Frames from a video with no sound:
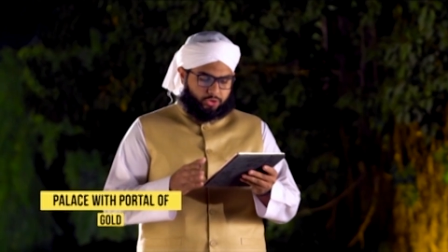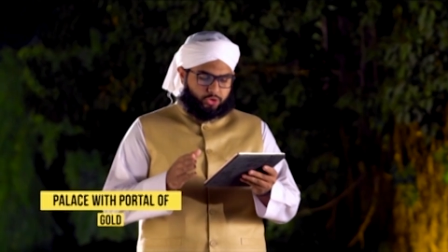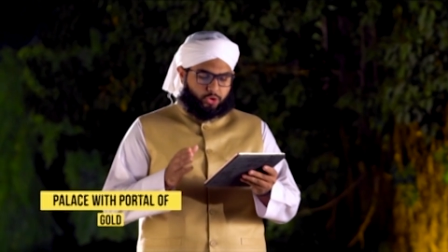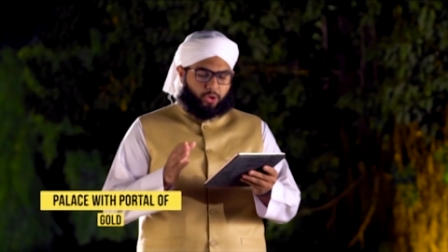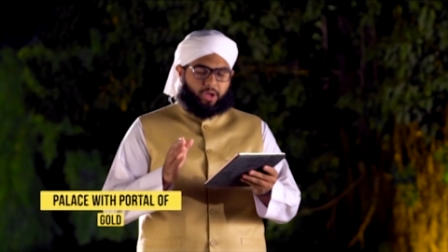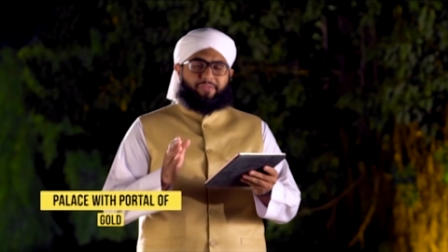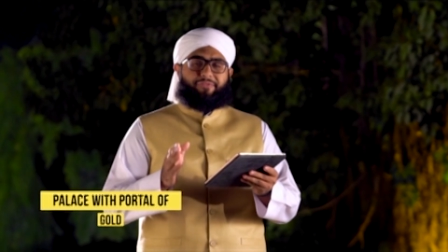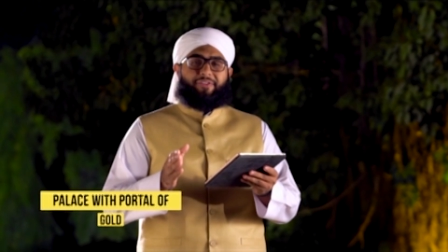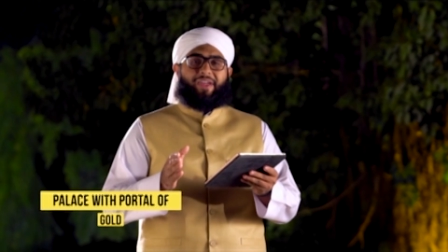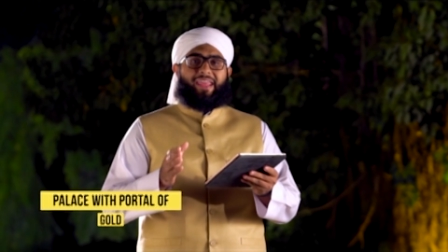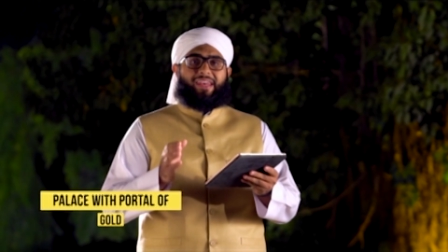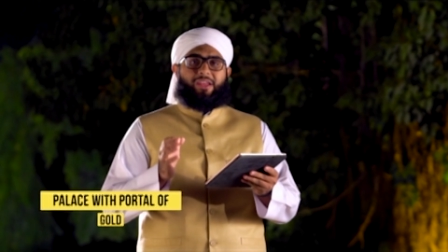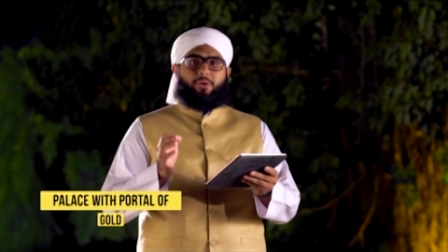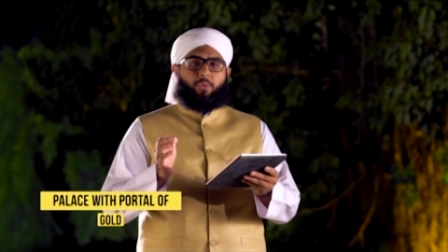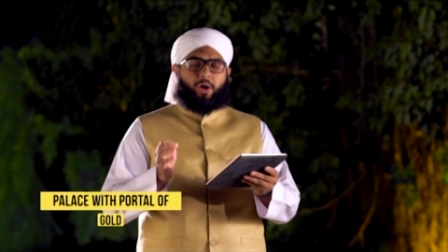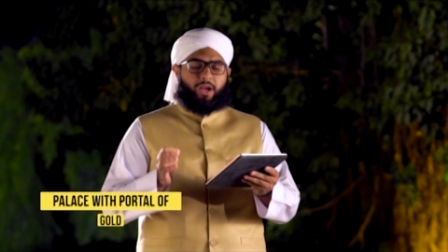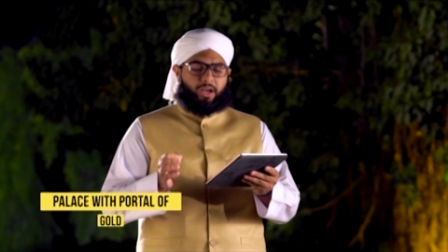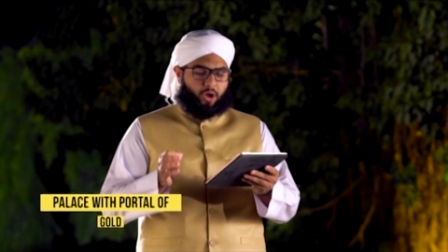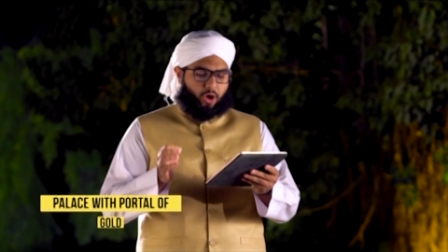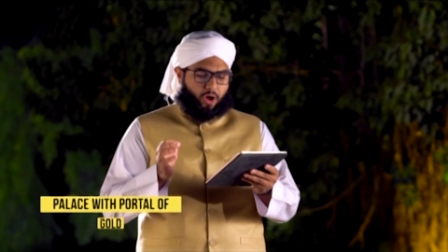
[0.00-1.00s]
So if
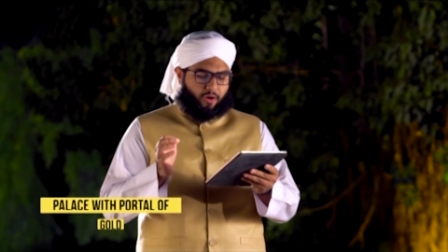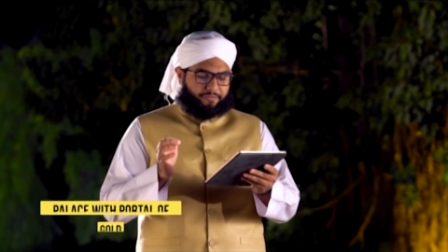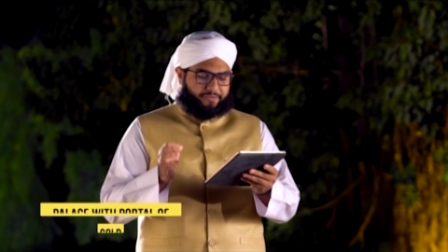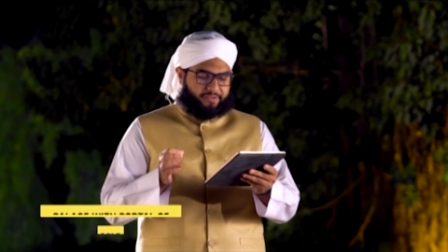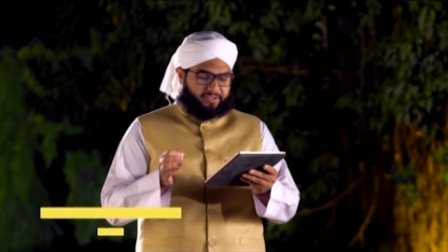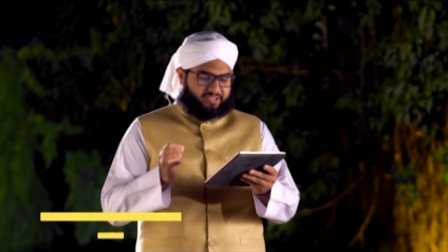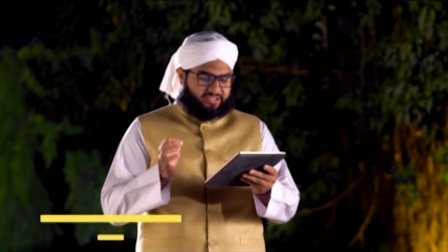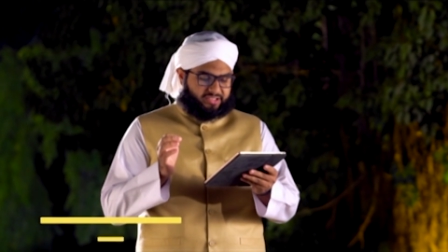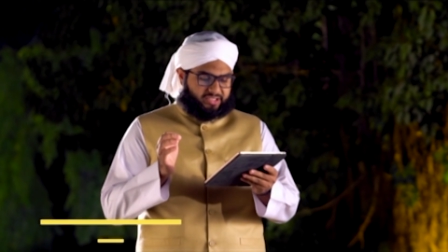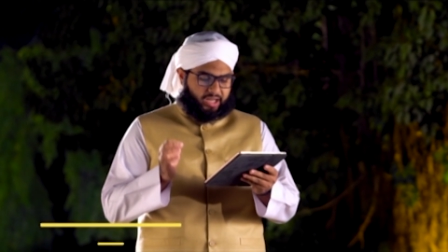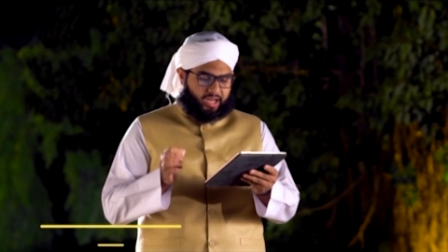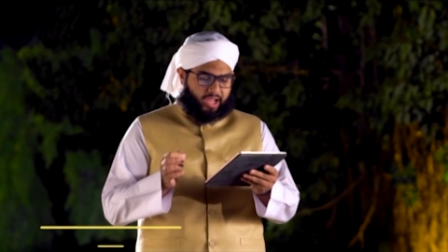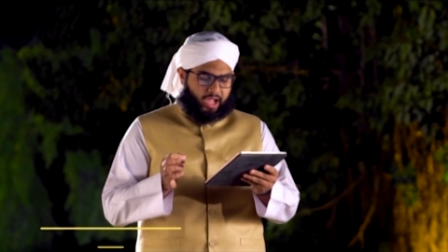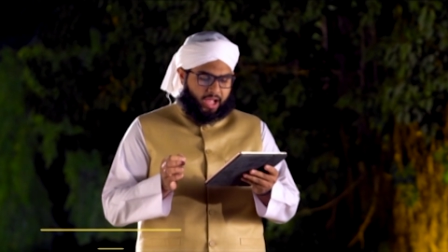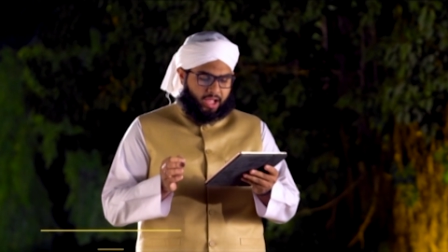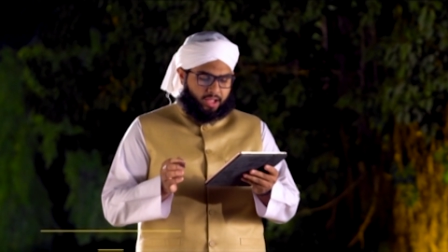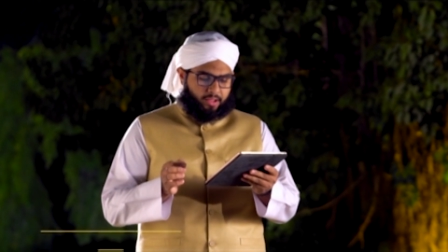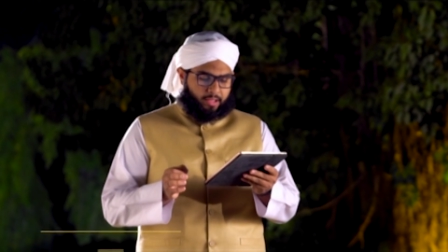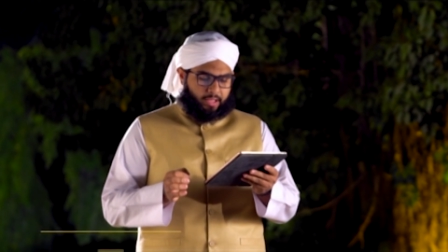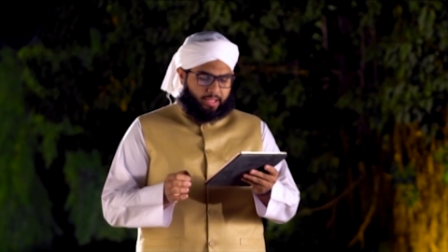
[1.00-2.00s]
anyone offers
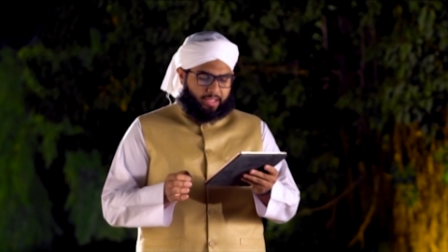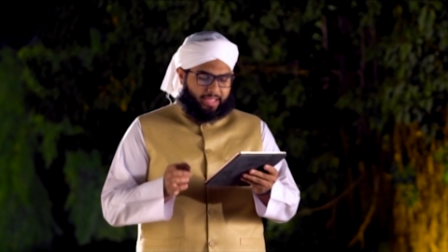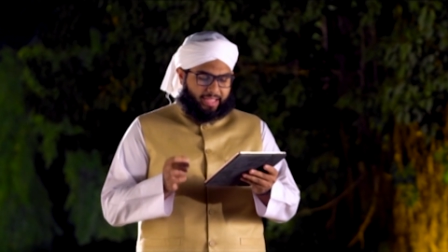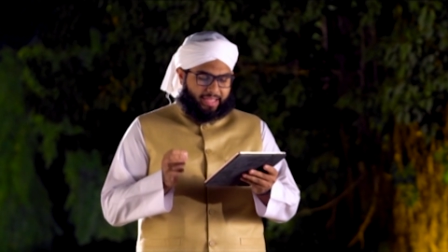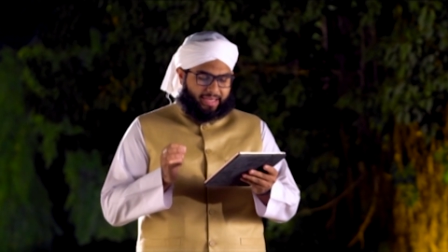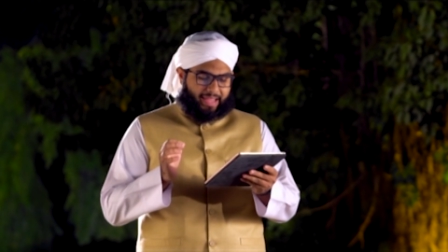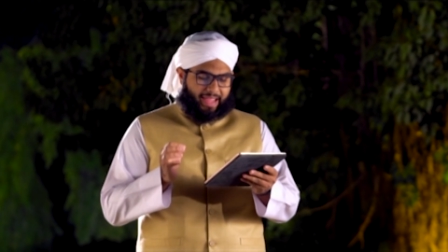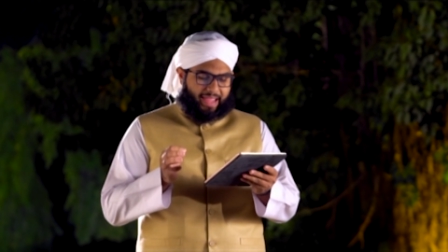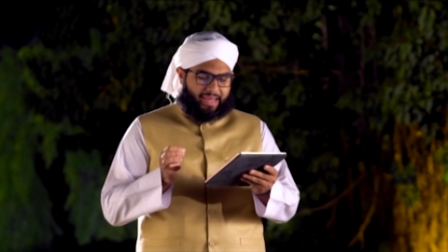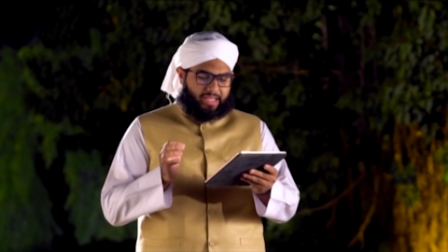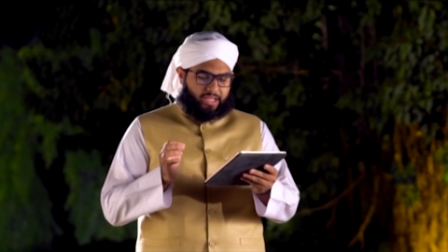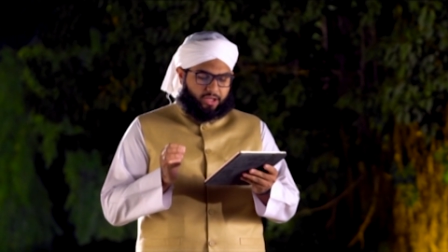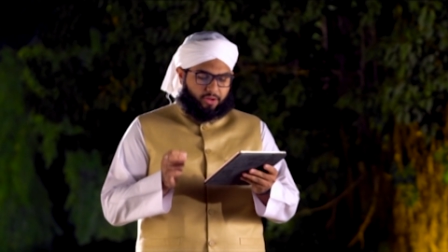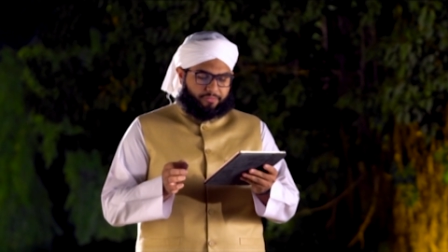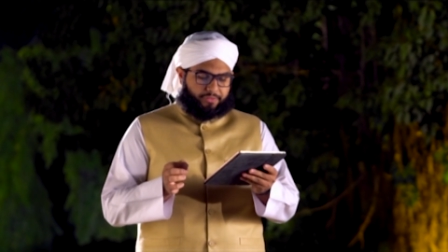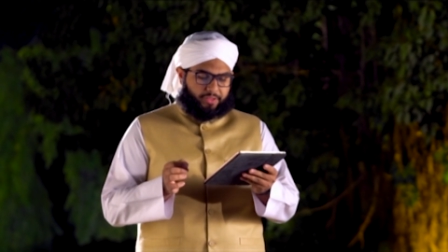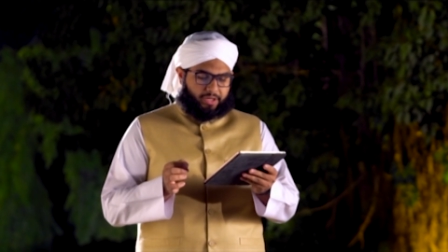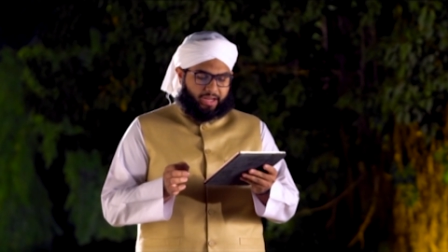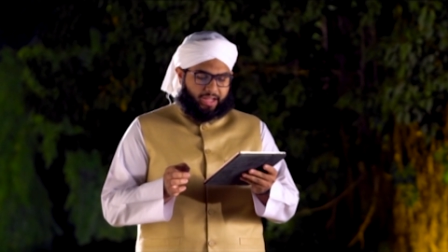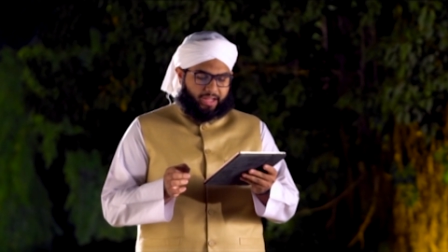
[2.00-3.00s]
salah in any
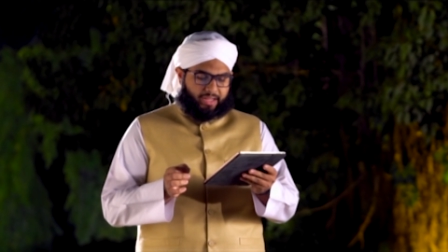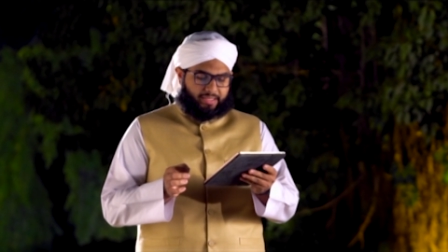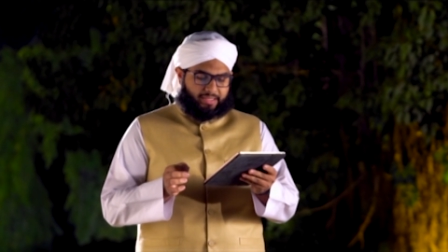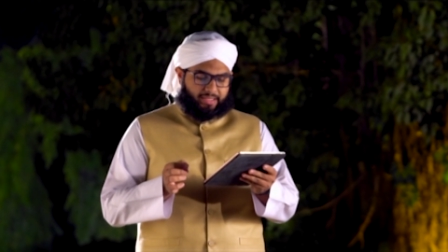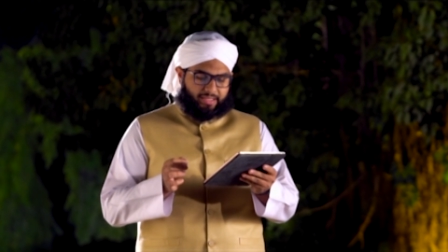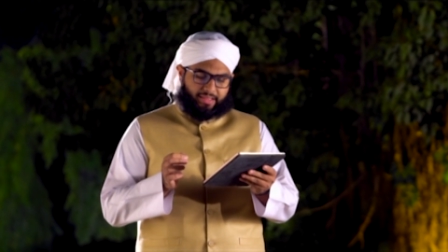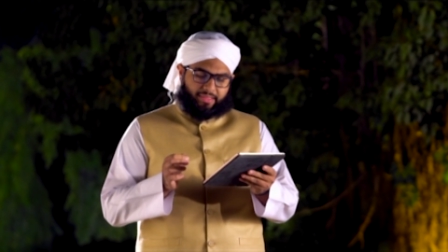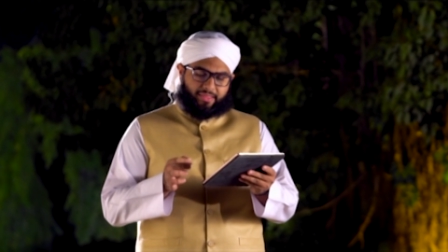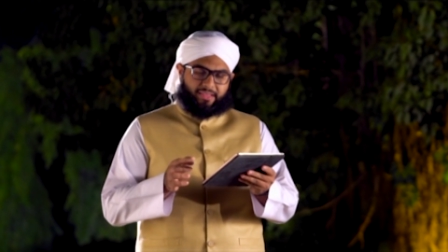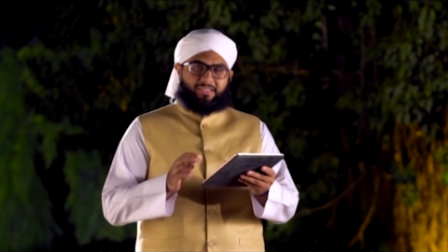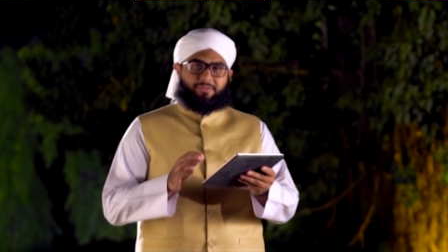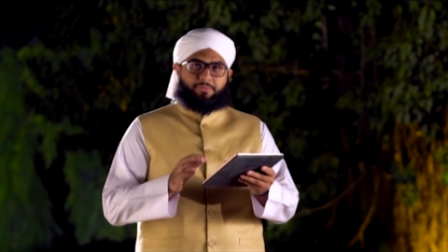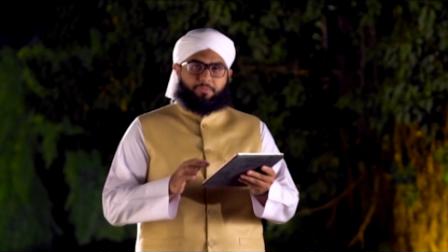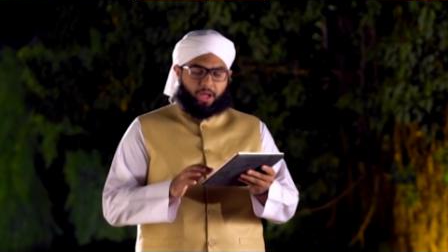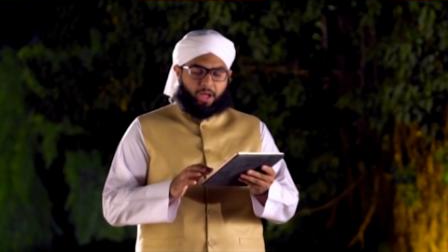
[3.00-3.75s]
of the night in this